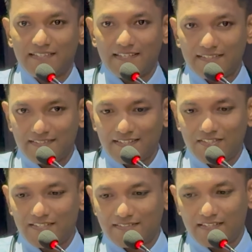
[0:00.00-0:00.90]
the
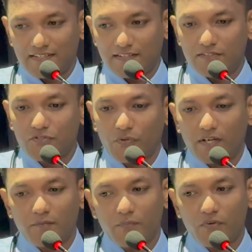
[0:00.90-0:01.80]
ECGs in a
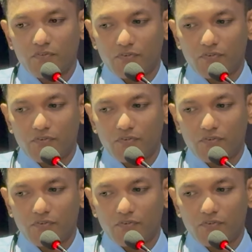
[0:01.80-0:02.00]
drawing book,